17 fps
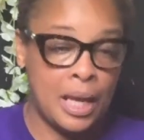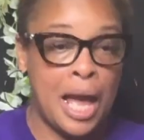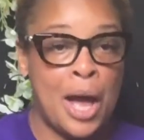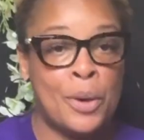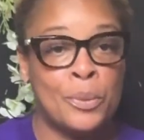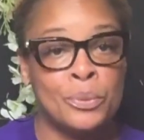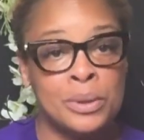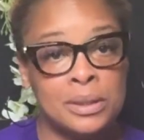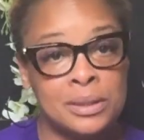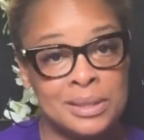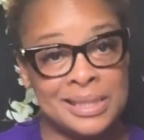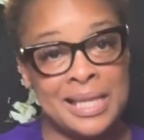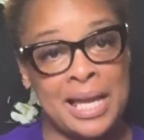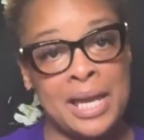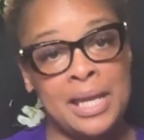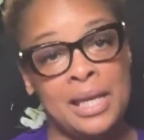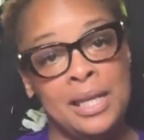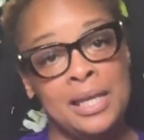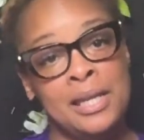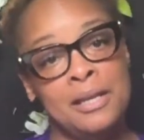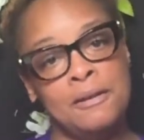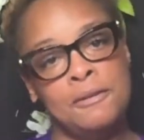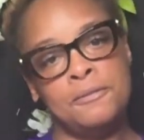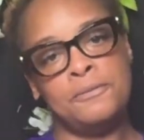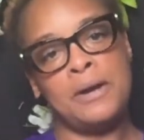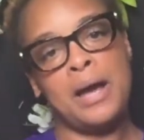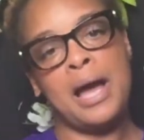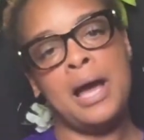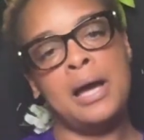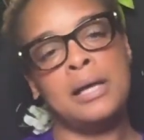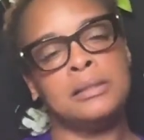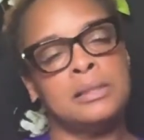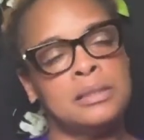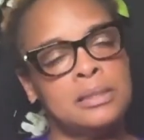I will say, if
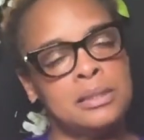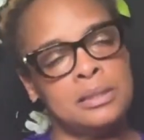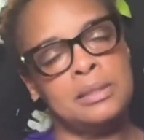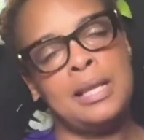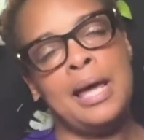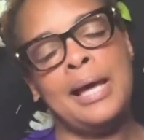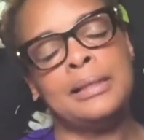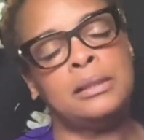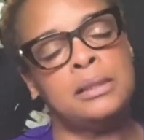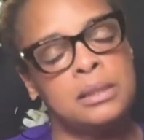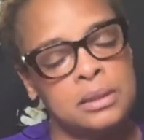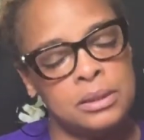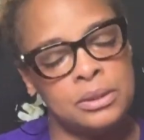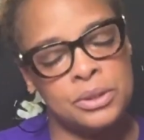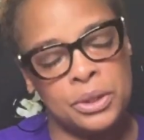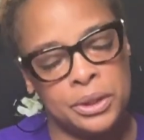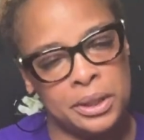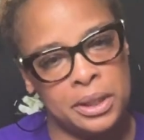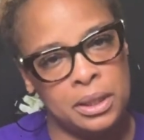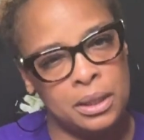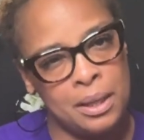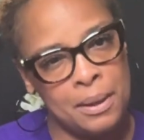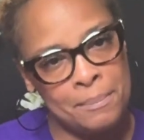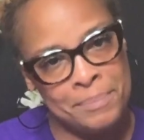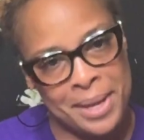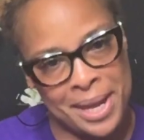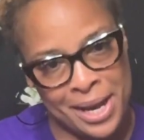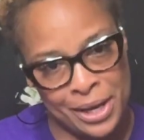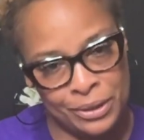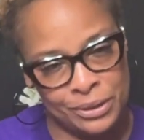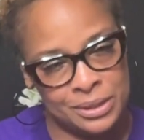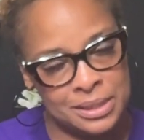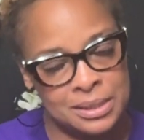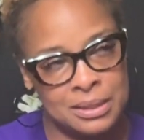I this is not necessarily a
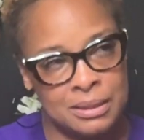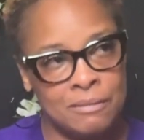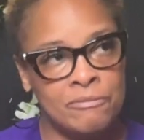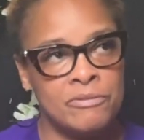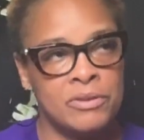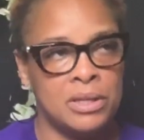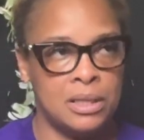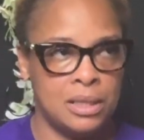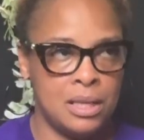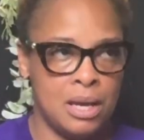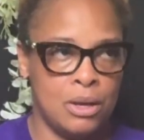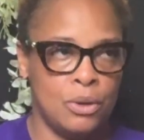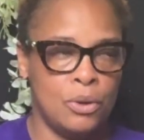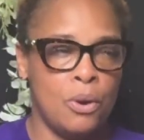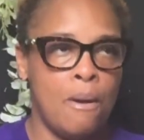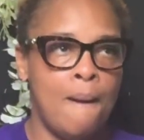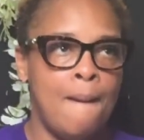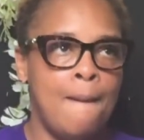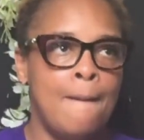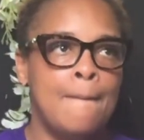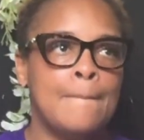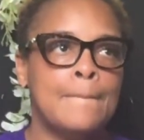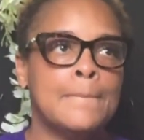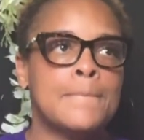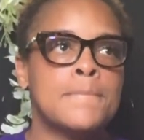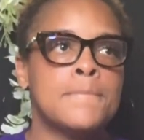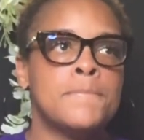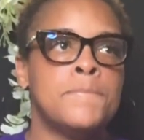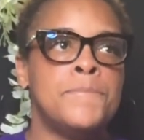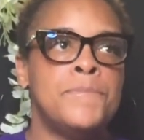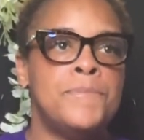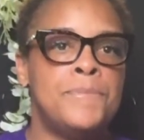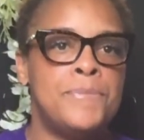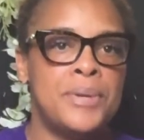comparison video,
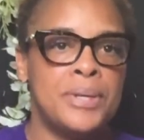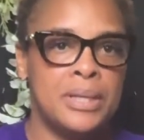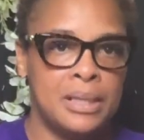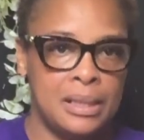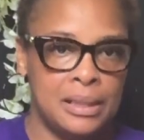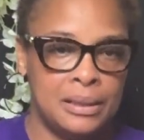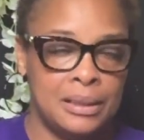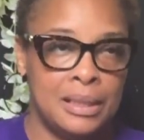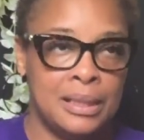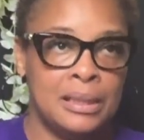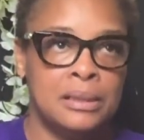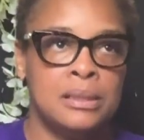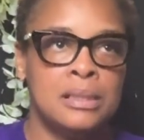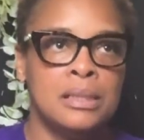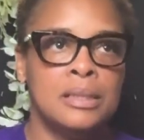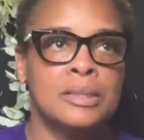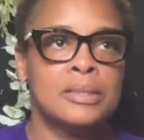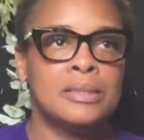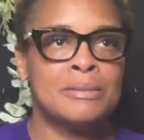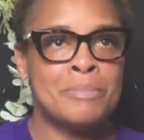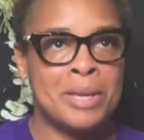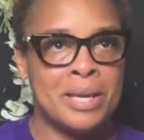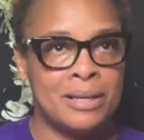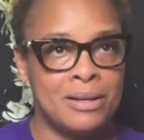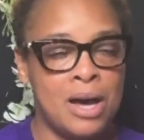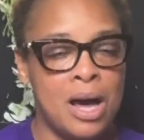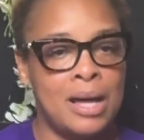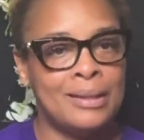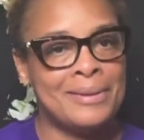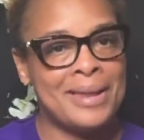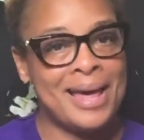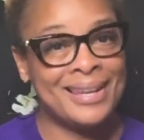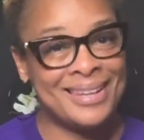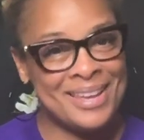but it does smell a
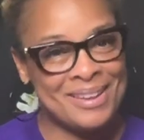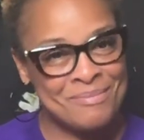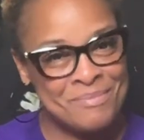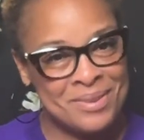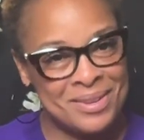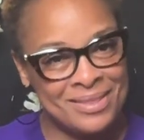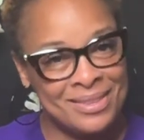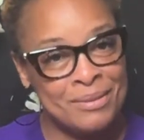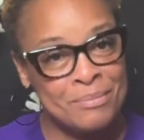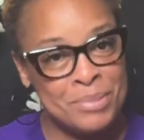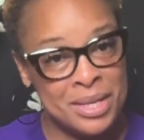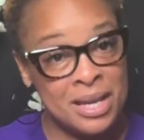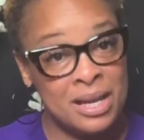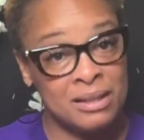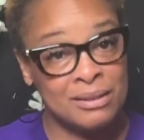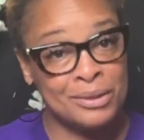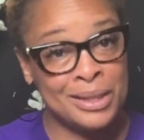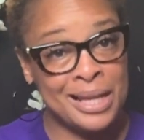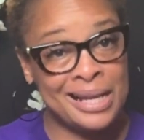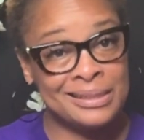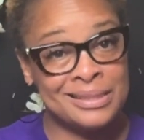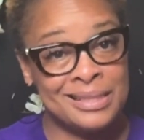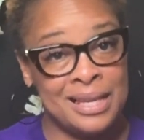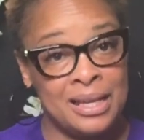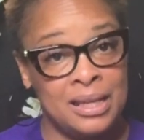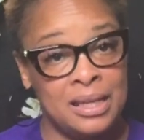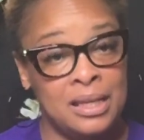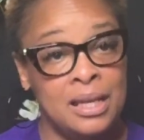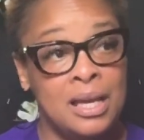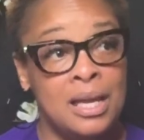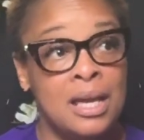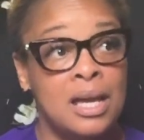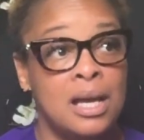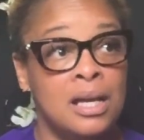lot like the Bianco latte
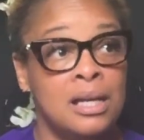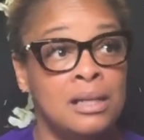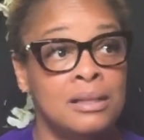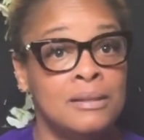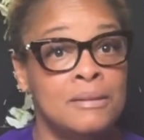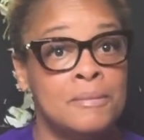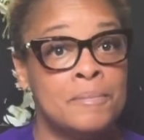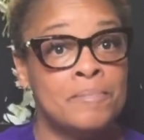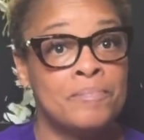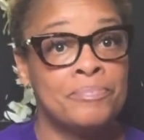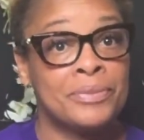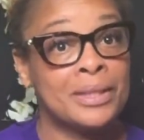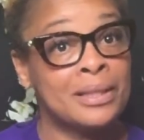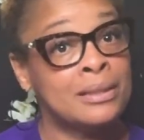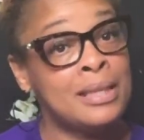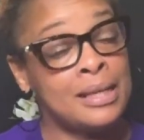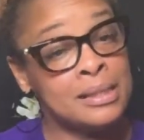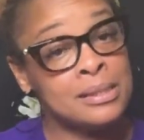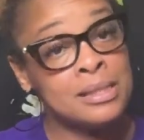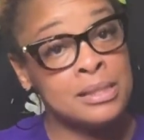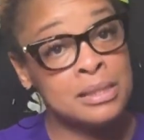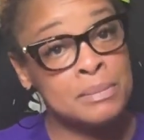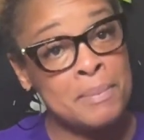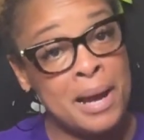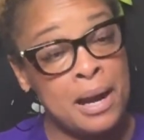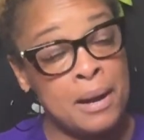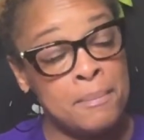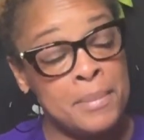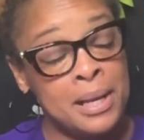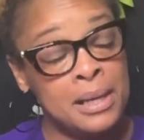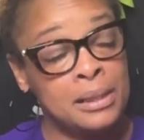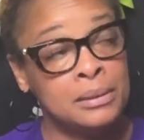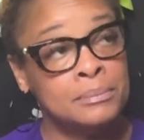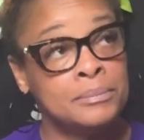um, that is inspired
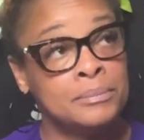by.